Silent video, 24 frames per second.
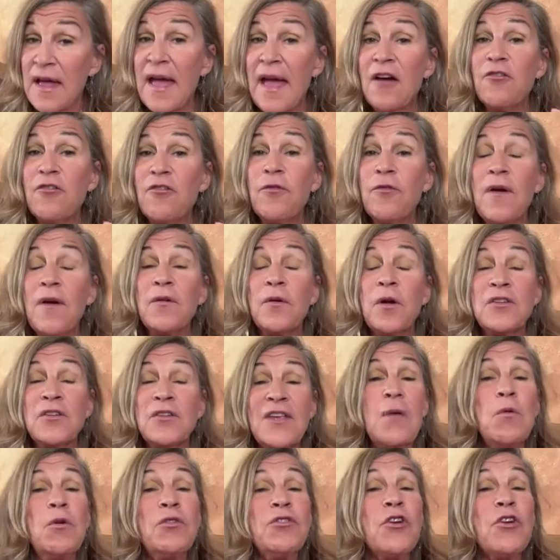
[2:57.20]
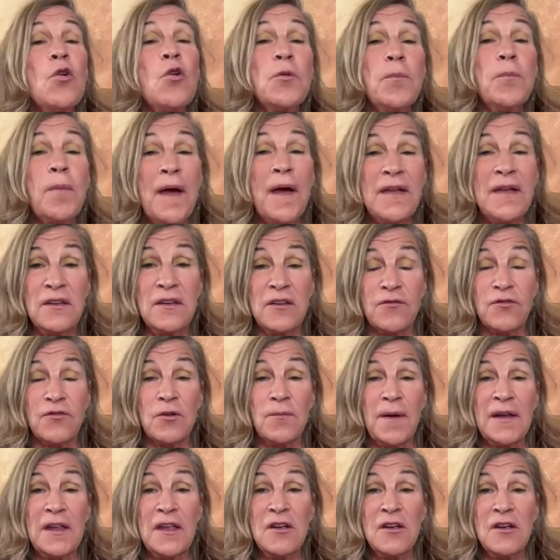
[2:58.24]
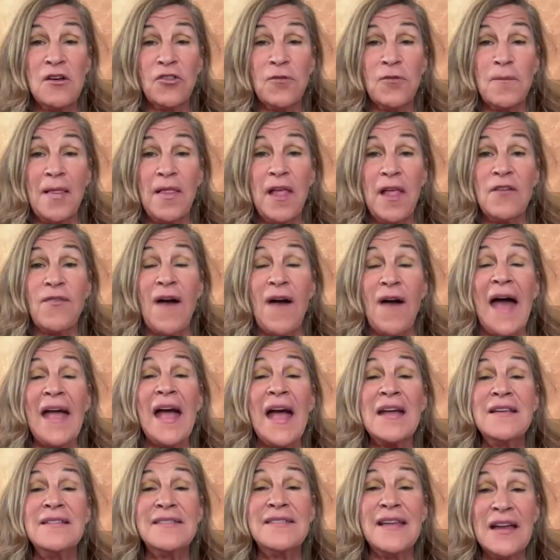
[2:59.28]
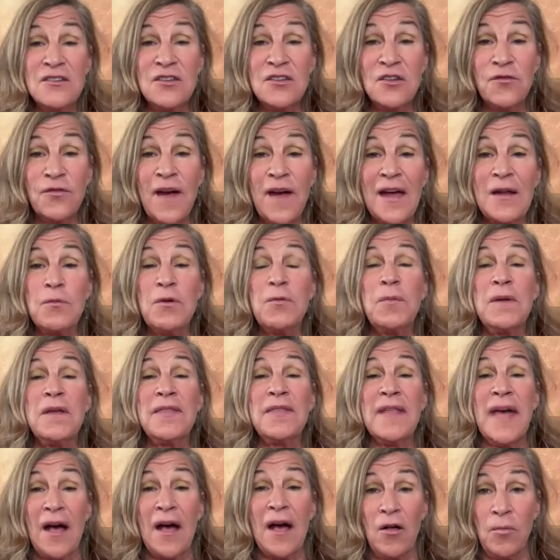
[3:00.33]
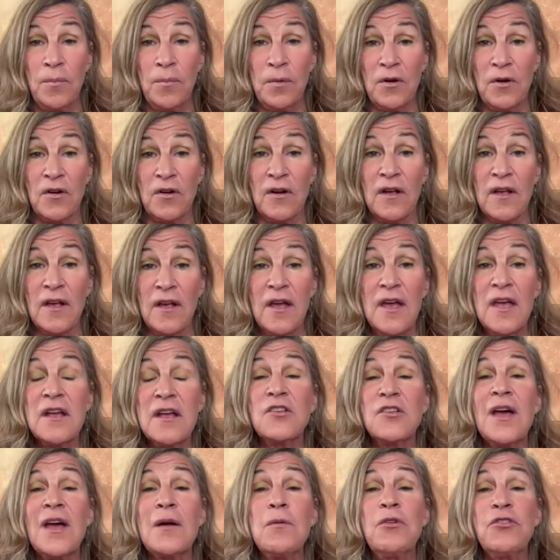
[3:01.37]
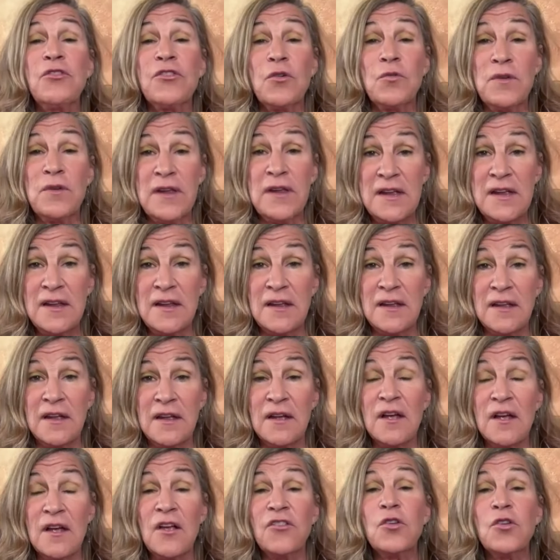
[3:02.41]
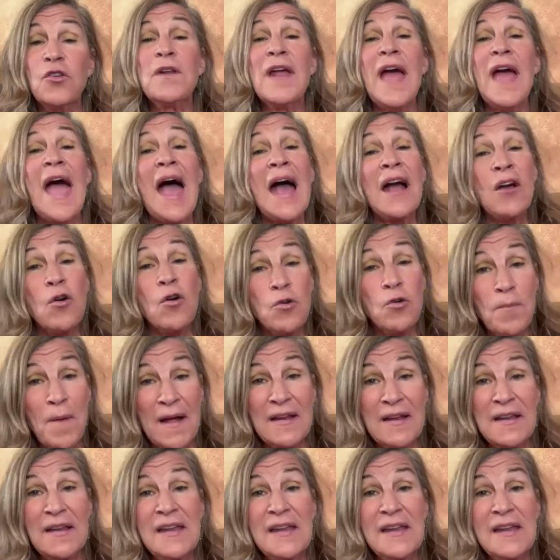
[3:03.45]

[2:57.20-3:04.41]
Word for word: have, because I was codependent for many years of my life. I identified with being the helper because I was so needy. So it echoed my